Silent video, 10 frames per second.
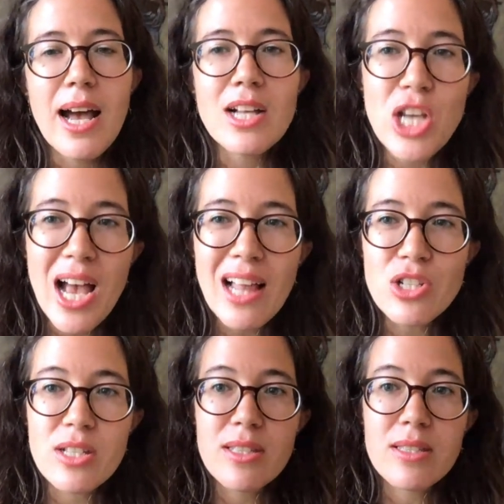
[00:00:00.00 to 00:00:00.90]
a
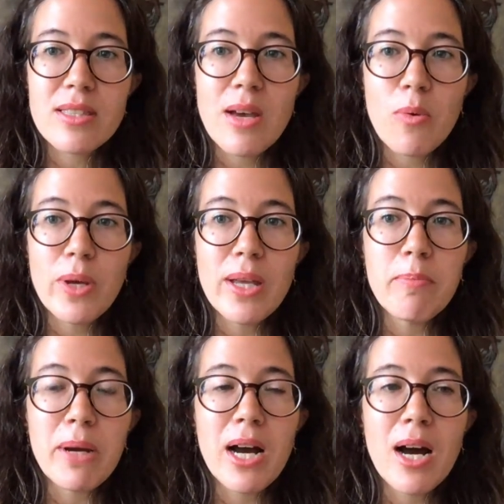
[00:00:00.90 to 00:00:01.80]
challenge is that we
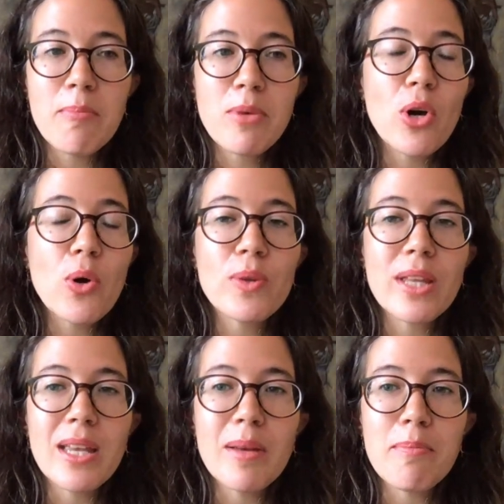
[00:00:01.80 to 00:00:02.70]
become not
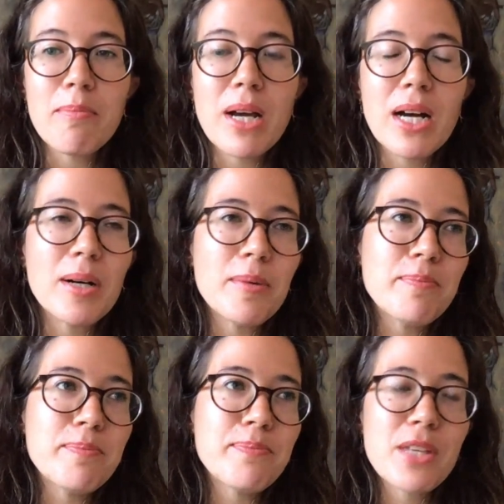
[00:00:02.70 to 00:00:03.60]
only
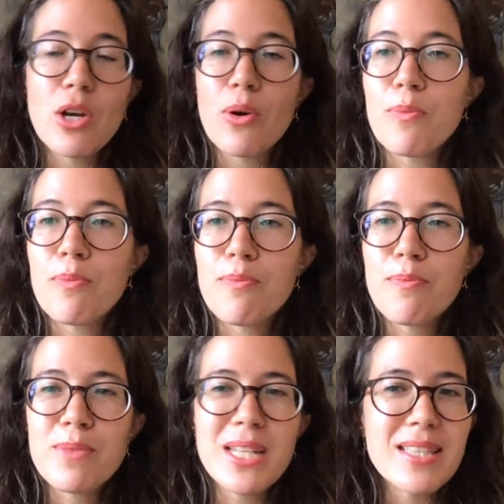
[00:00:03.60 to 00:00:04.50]
um, you know
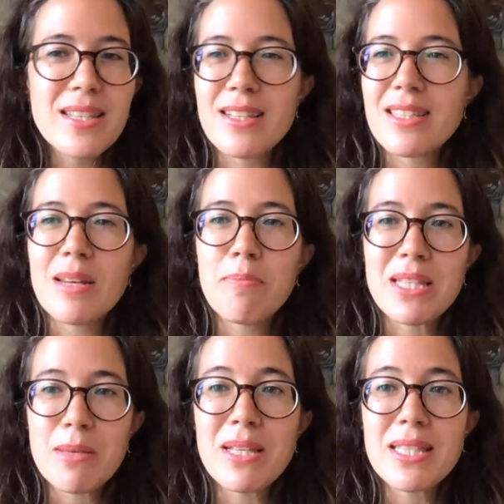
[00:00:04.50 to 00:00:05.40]
distance and
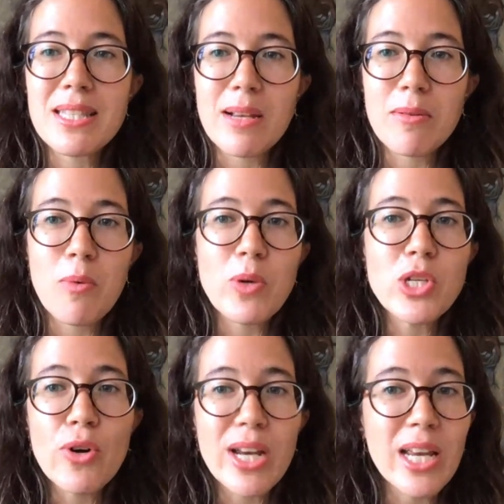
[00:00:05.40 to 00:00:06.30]
pessimistic that we
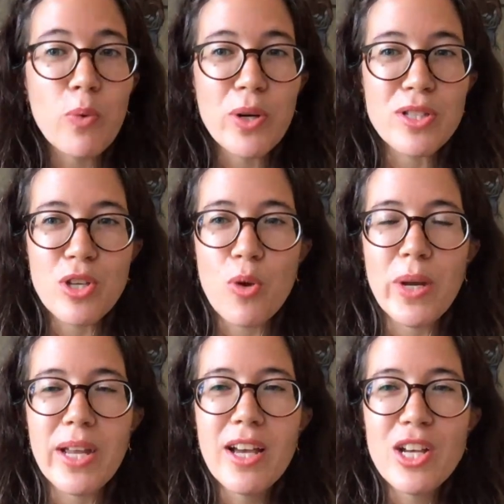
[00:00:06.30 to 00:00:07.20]
turn inwards you know
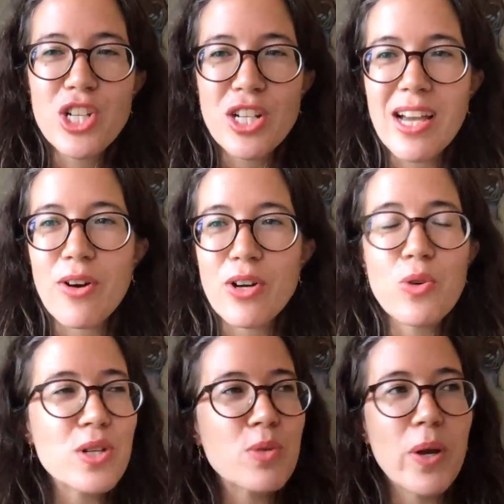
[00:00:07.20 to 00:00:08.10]
we shut down our
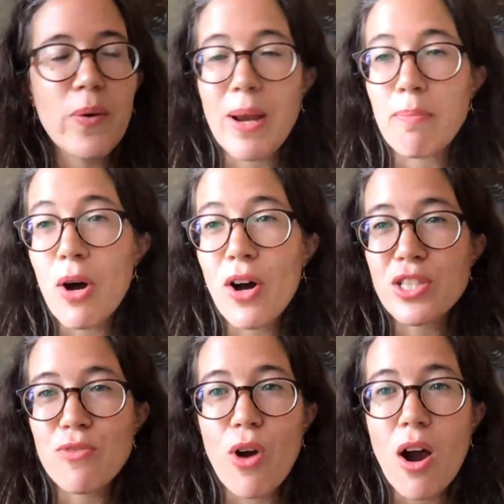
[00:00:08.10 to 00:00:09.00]
doors we create
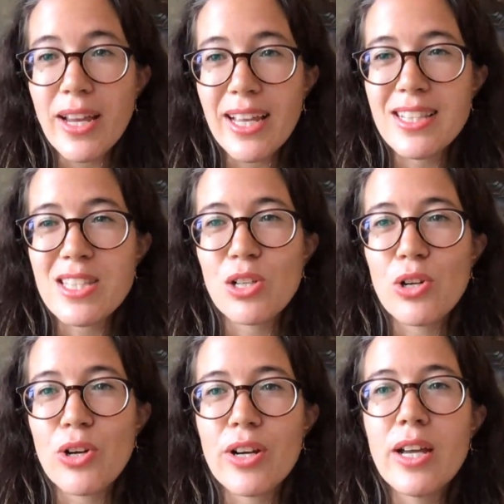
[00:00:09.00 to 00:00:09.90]
pods for our kids
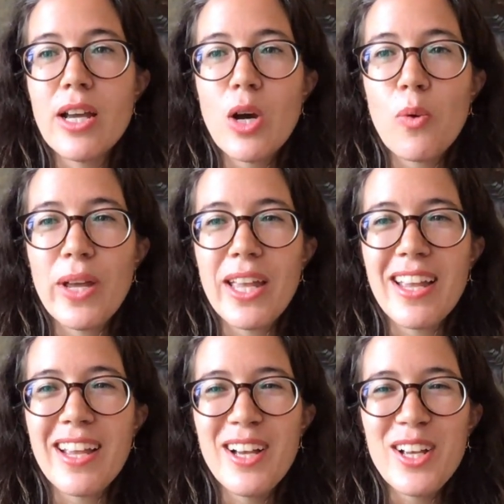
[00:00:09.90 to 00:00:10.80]
to learn
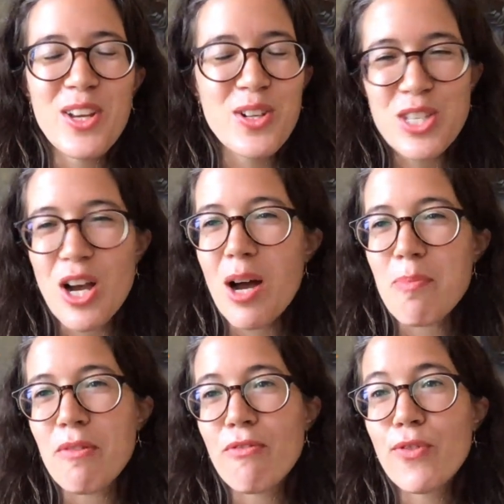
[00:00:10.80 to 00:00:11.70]
we you know stock
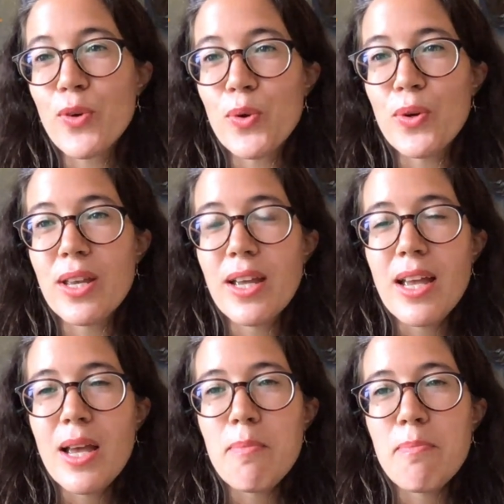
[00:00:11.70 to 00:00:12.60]
up on food
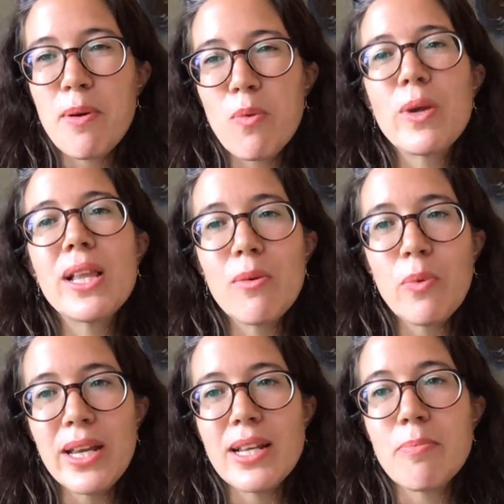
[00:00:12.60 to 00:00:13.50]
but really
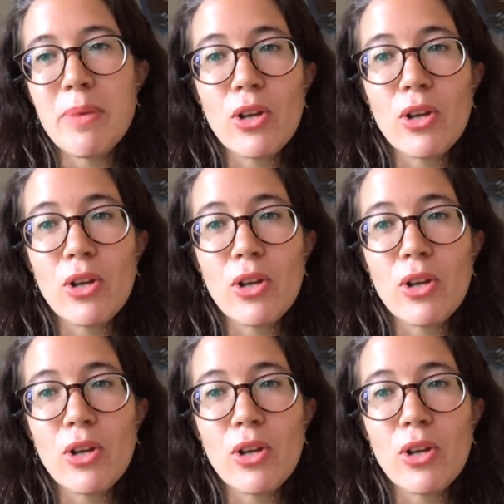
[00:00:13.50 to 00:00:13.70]
we need to